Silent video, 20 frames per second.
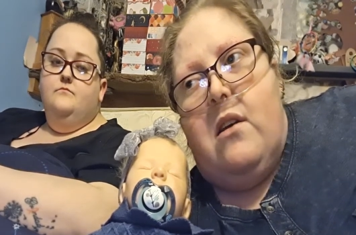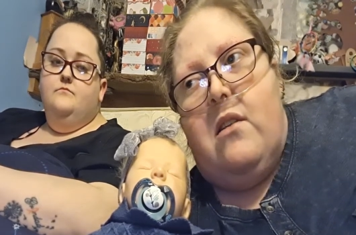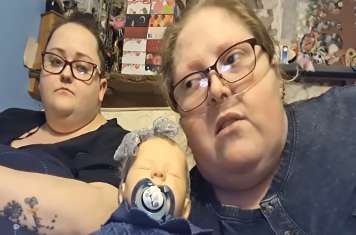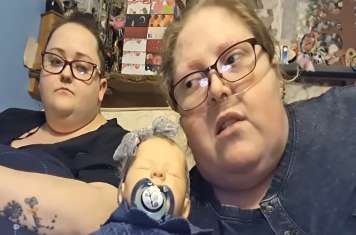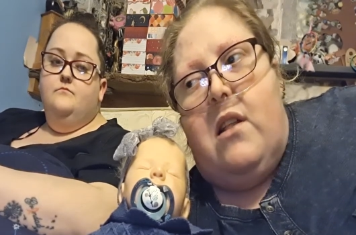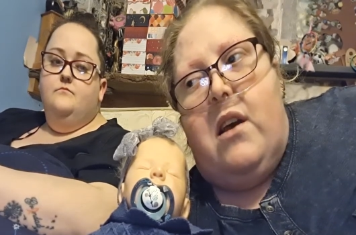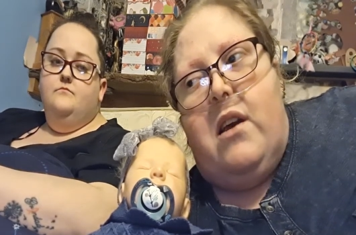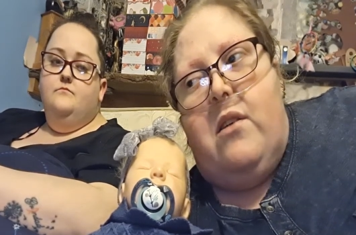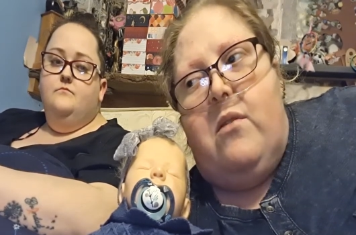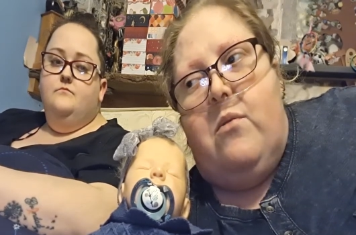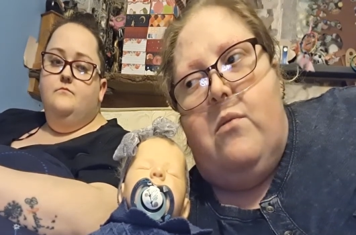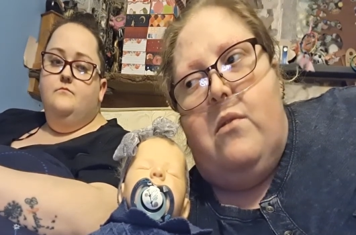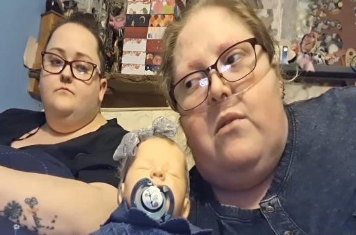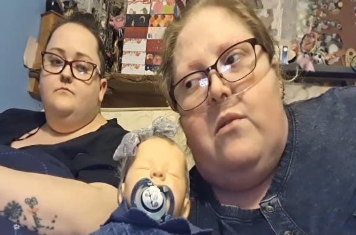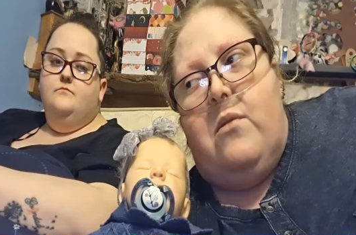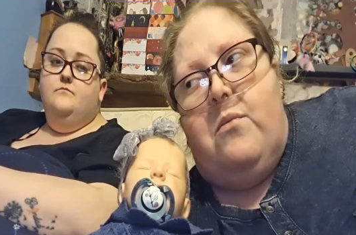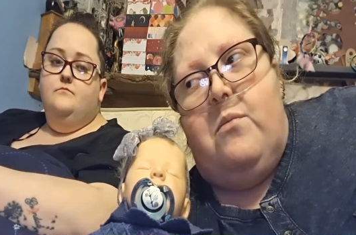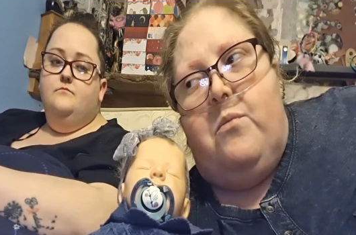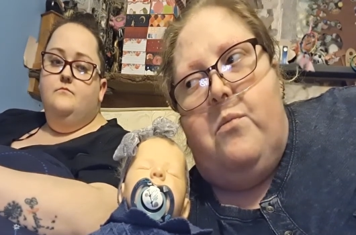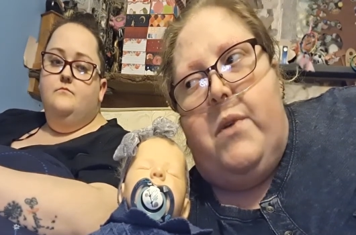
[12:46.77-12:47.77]
Speaker 1: like
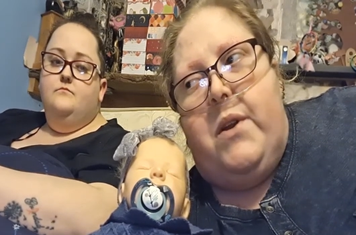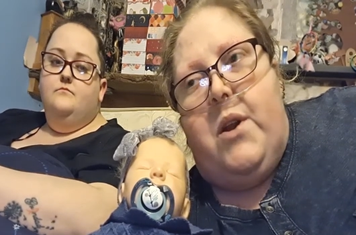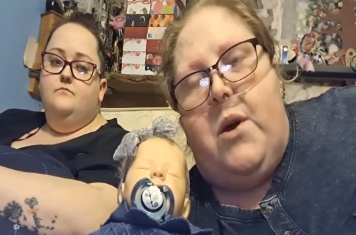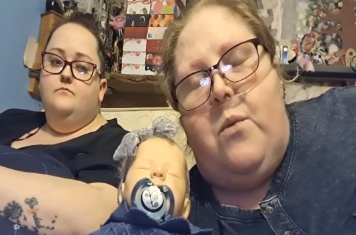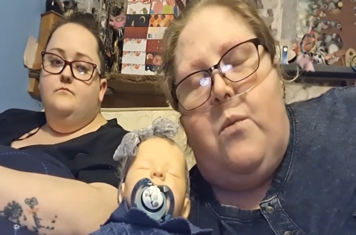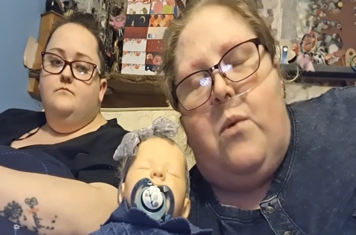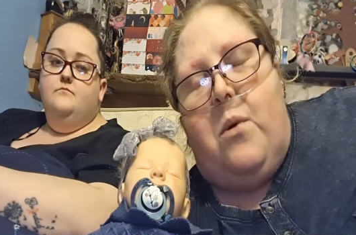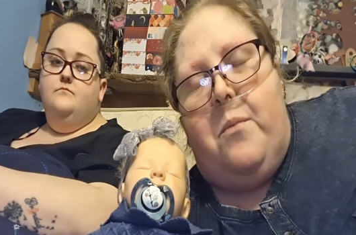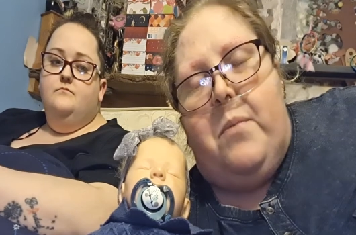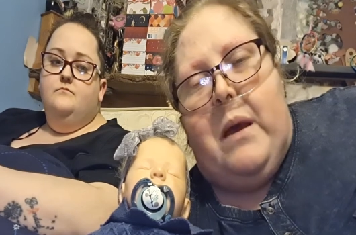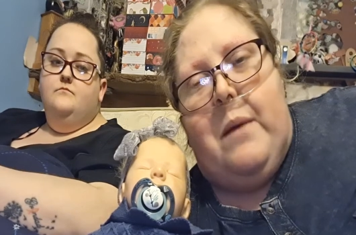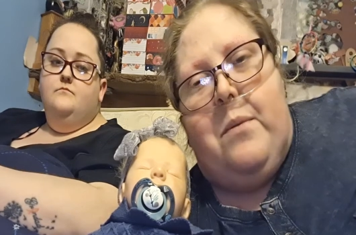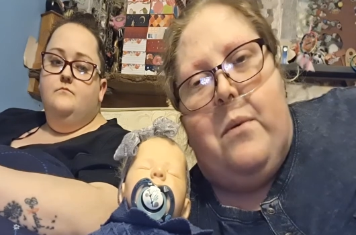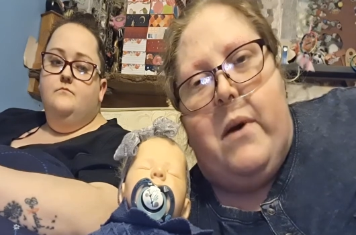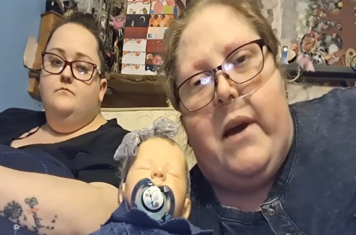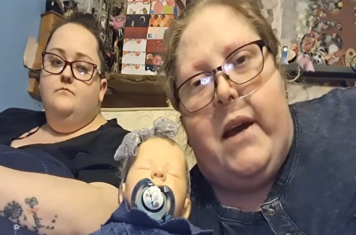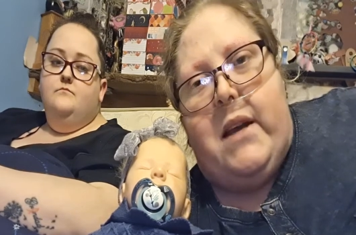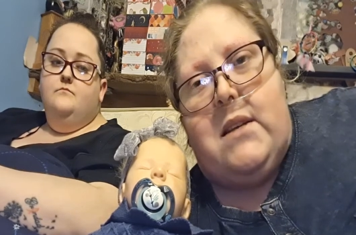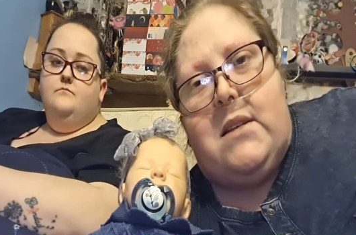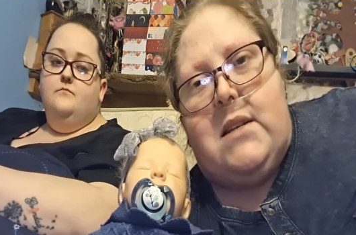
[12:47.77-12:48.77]
we don't want people
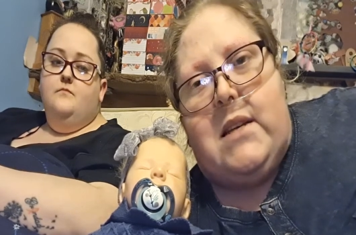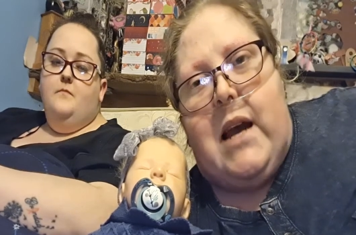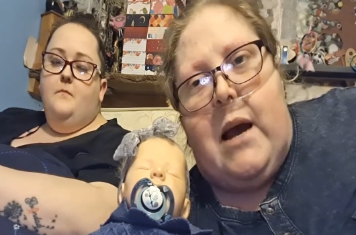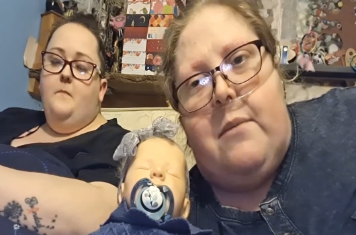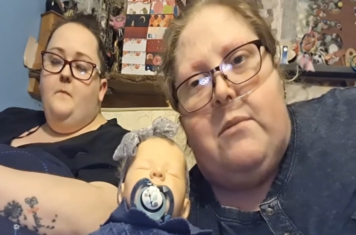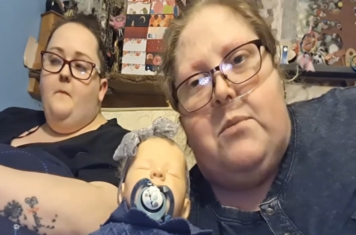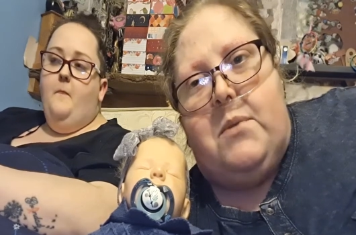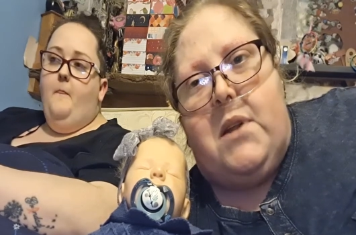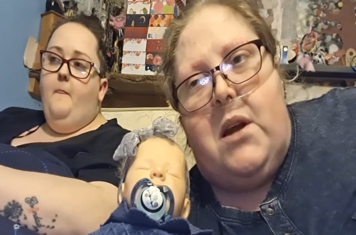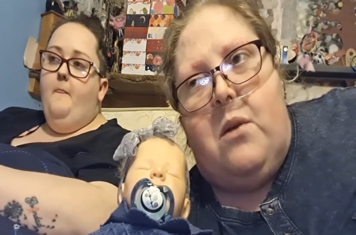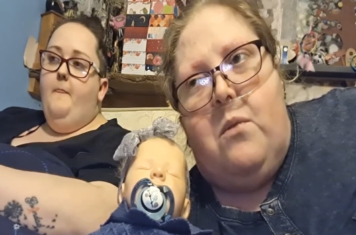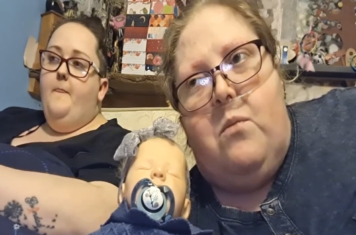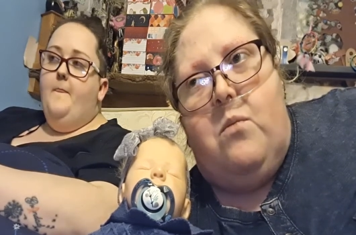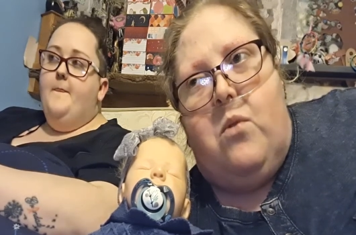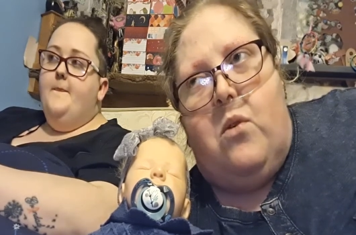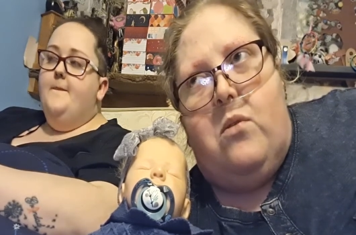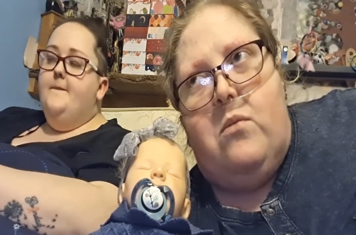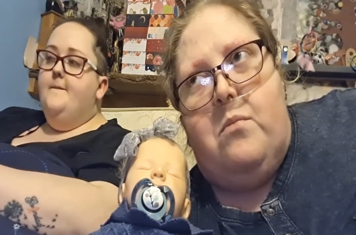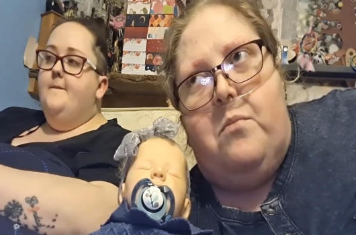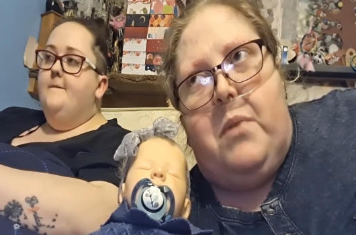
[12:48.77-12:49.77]
getting scammed. We don't
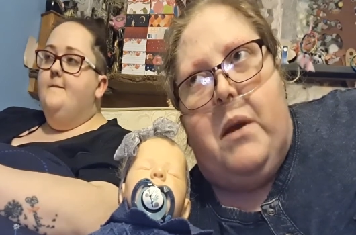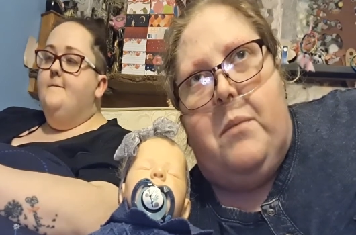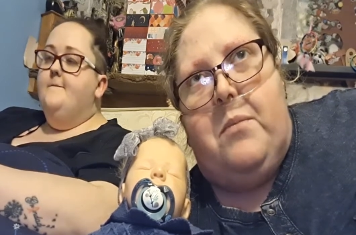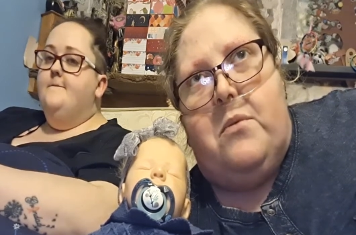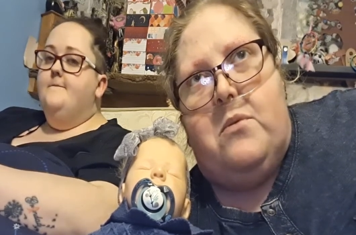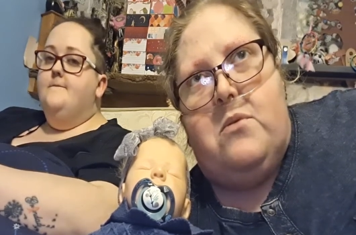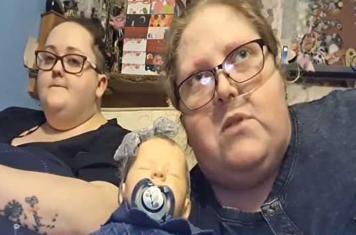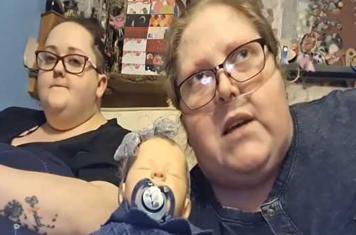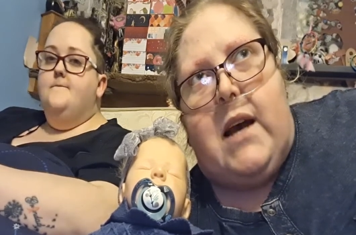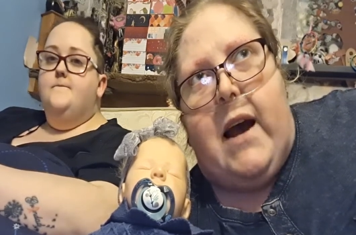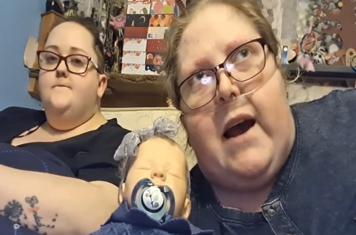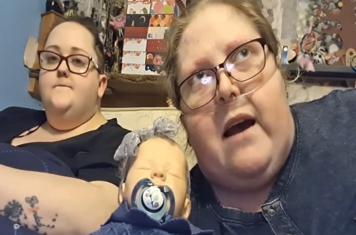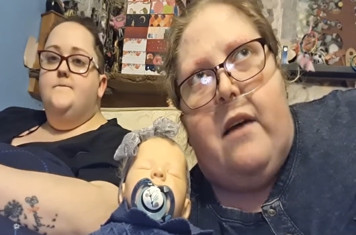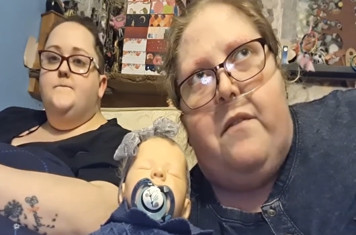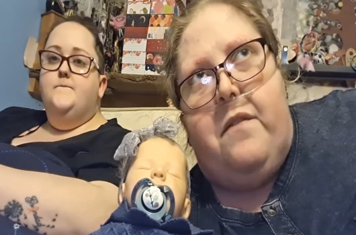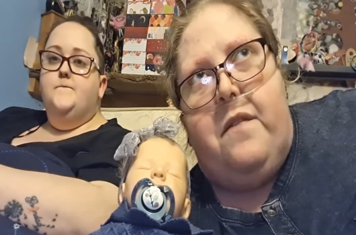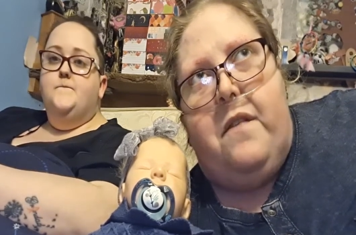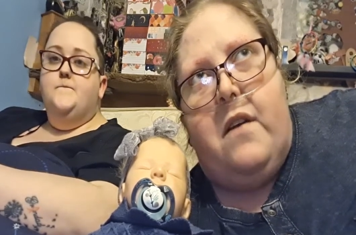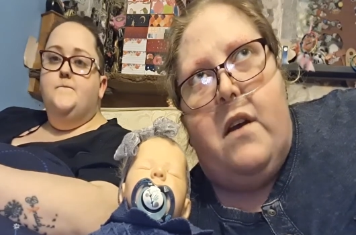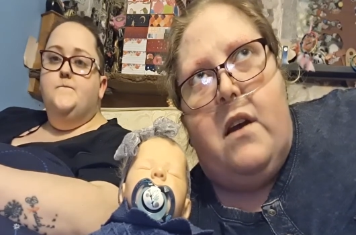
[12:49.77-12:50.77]
want people to have